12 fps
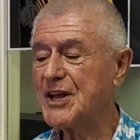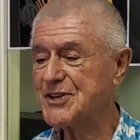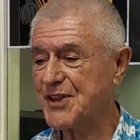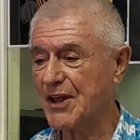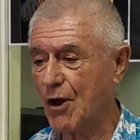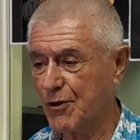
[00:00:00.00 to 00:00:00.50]

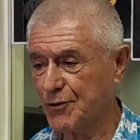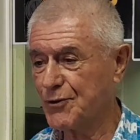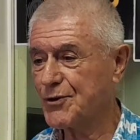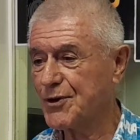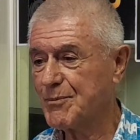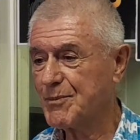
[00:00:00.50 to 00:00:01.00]
than 100
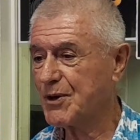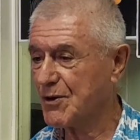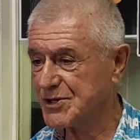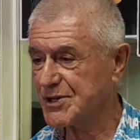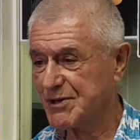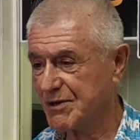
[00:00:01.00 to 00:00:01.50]

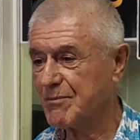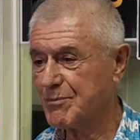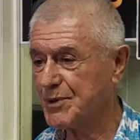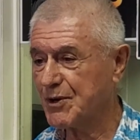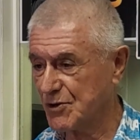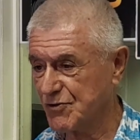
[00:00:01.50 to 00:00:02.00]

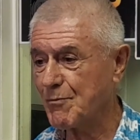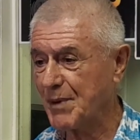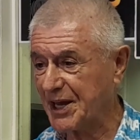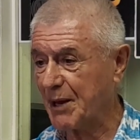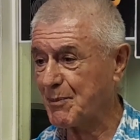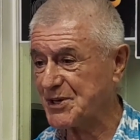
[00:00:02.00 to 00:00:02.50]
because of my
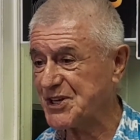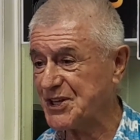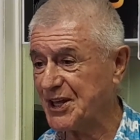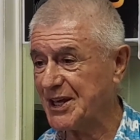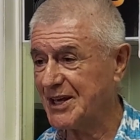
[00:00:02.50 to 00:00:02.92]
capacity.